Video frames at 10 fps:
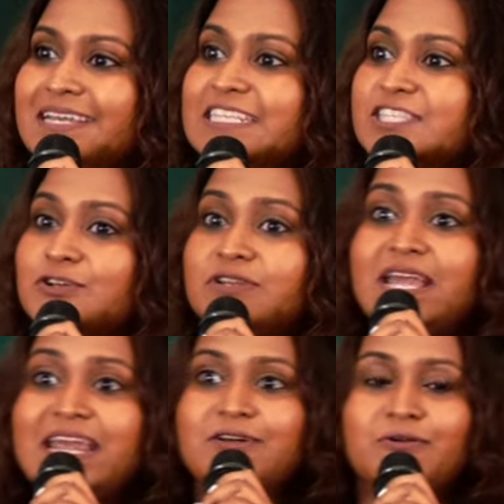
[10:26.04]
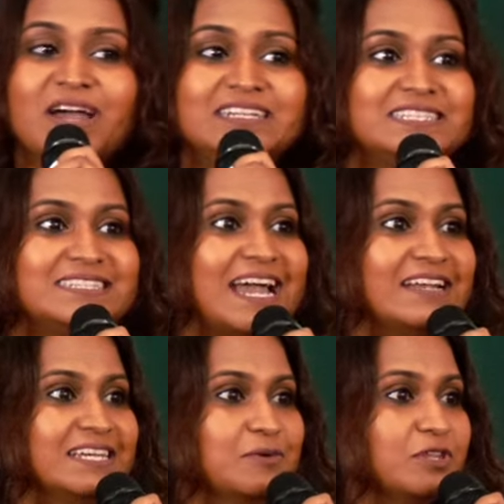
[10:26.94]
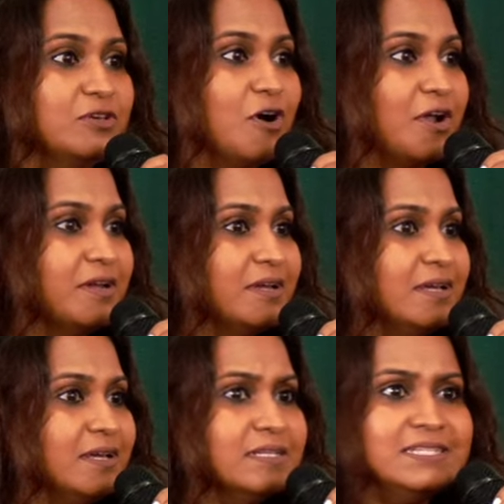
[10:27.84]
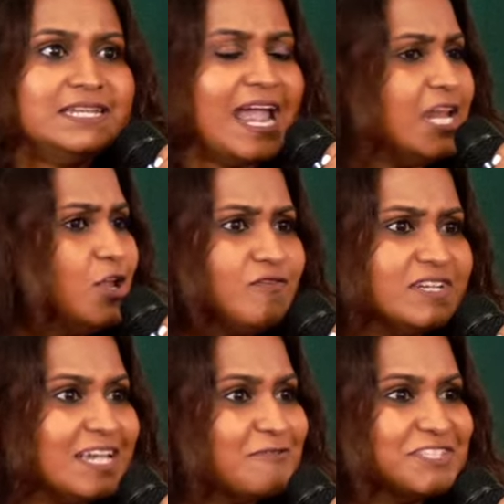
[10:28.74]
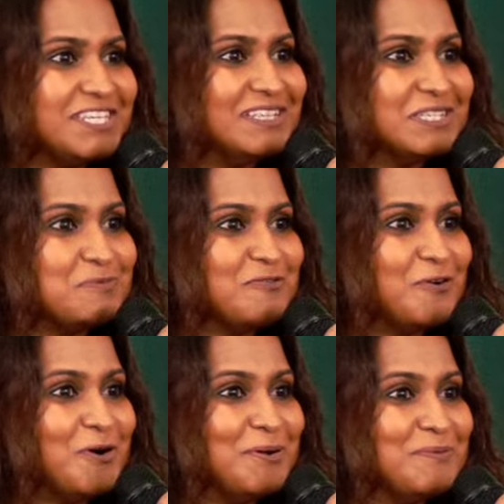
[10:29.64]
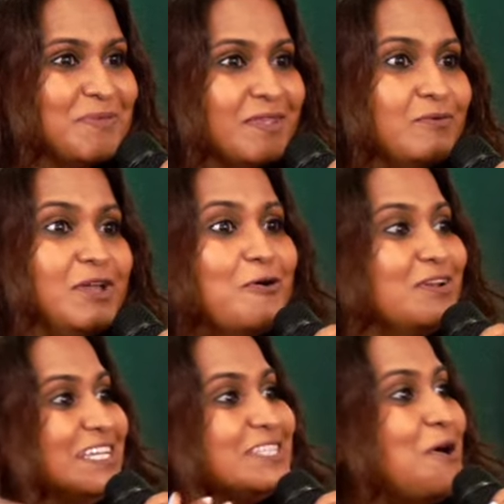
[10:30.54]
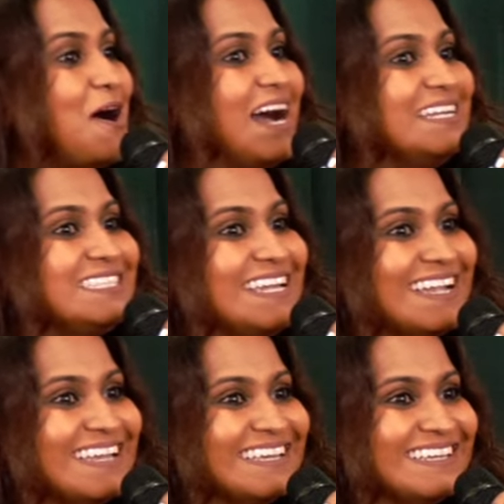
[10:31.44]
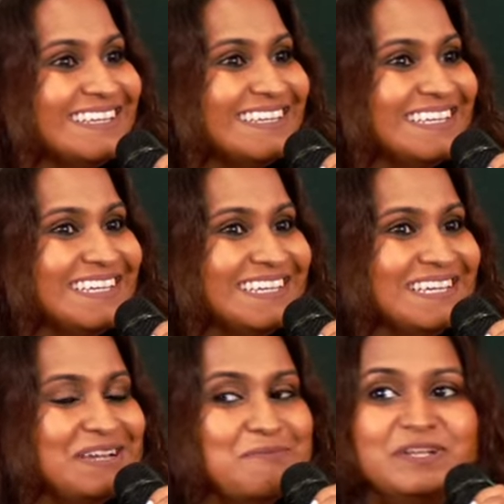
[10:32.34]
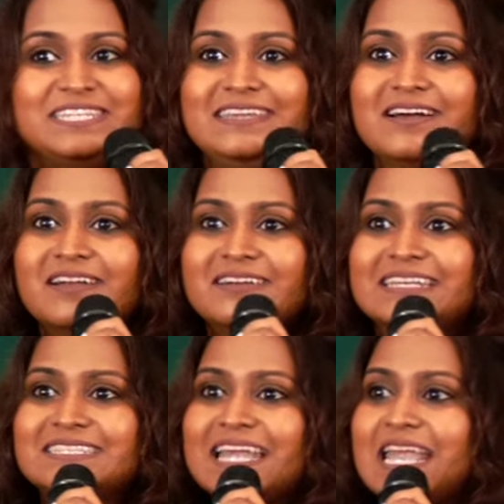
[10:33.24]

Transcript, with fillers: He stood in a right standing with God. Did any of us ever see this before? We only saw Isaac. But here is